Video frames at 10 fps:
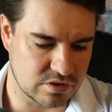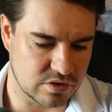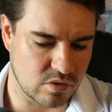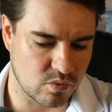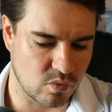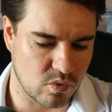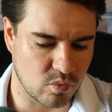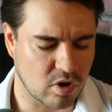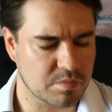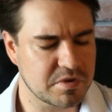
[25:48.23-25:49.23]

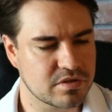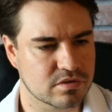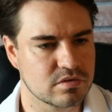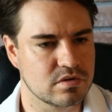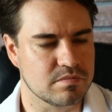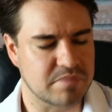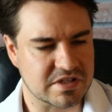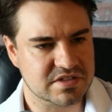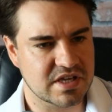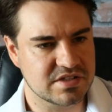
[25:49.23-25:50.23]
Walk me through the
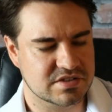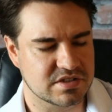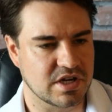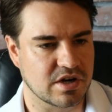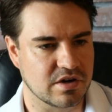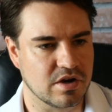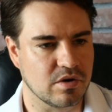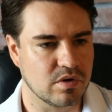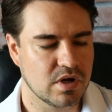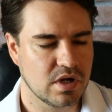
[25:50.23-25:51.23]
best case
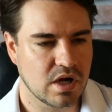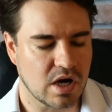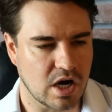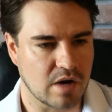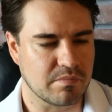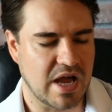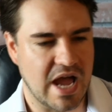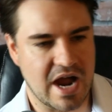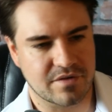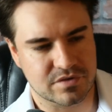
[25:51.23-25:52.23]
scenario
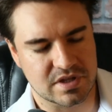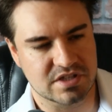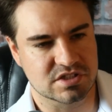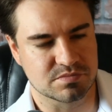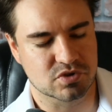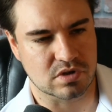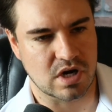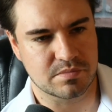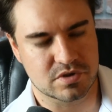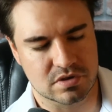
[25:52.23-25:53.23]
after they
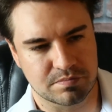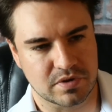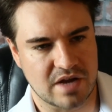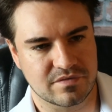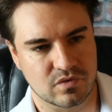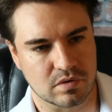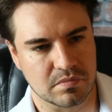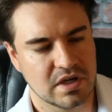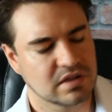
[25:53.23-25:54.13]
subscribe to the platform.